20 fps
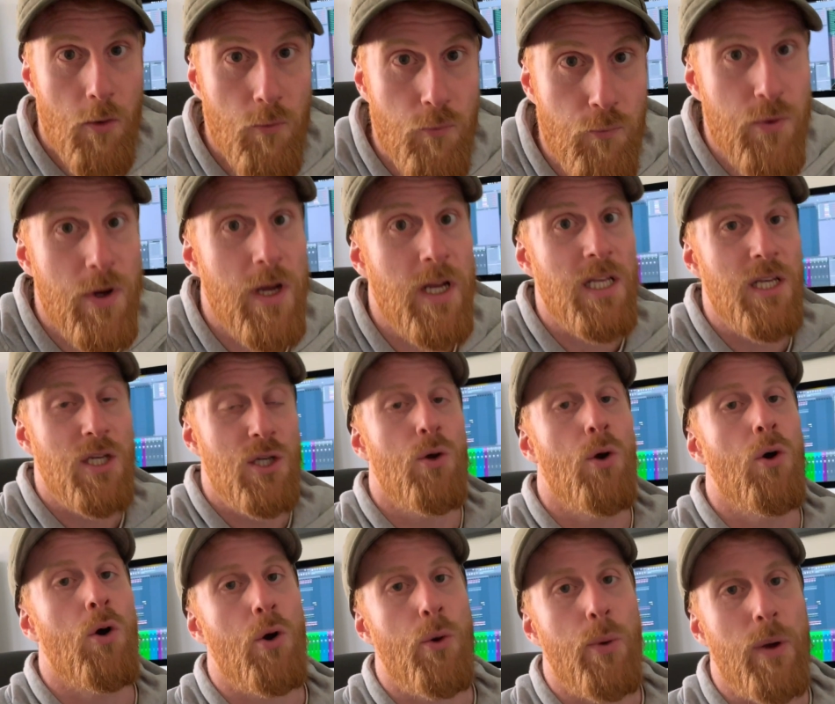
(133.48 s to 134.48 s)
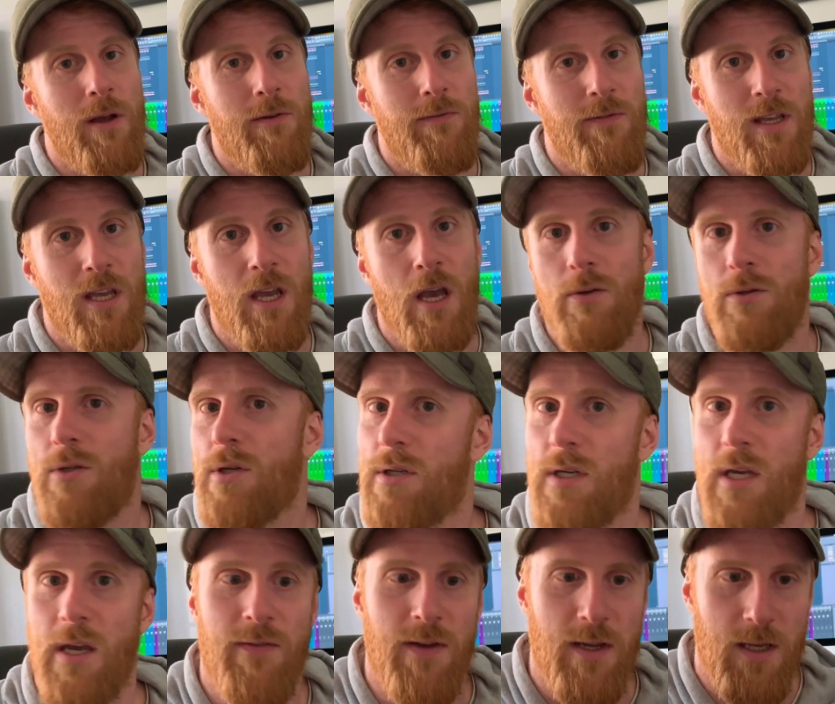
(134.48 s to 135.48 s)
A really short, quick video
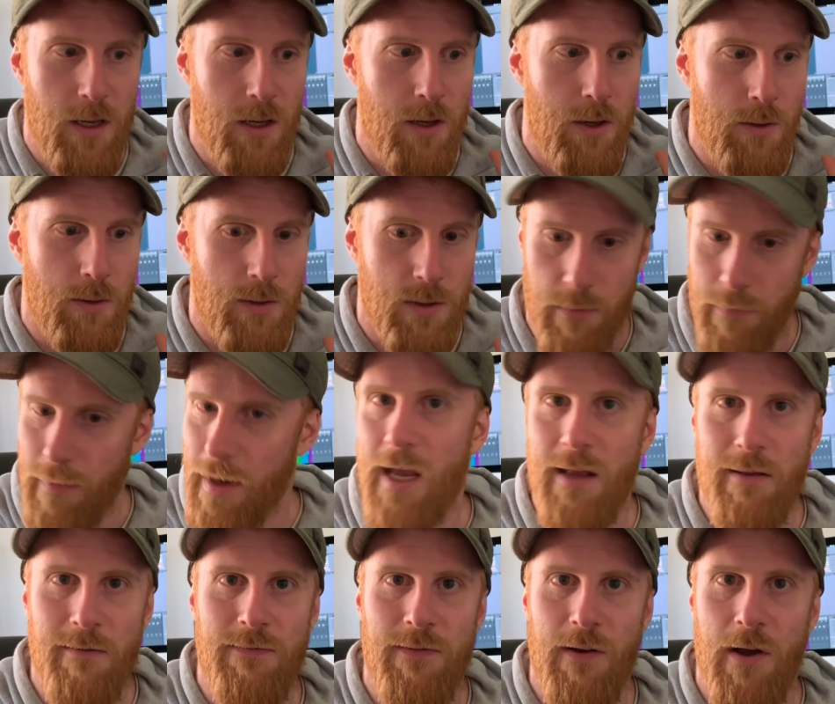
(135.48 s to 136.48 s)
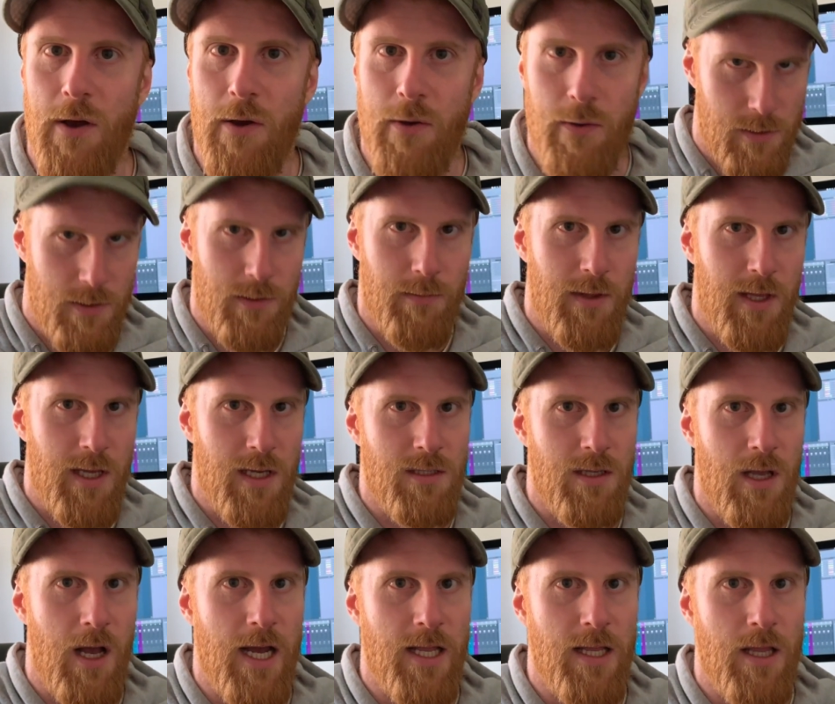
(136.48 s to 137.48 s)
just giving you some info, some
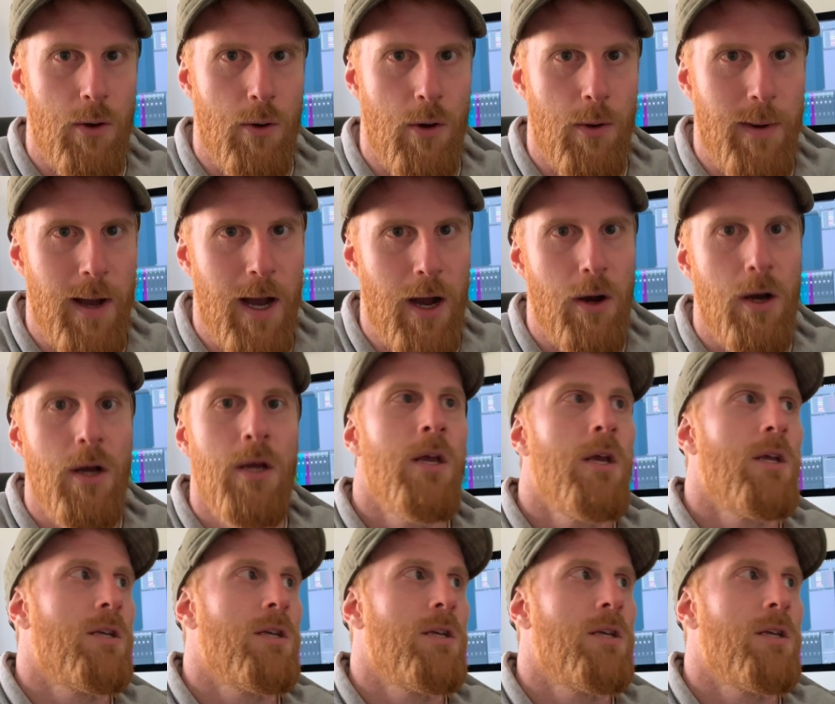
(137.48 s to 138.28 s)
things that I know about.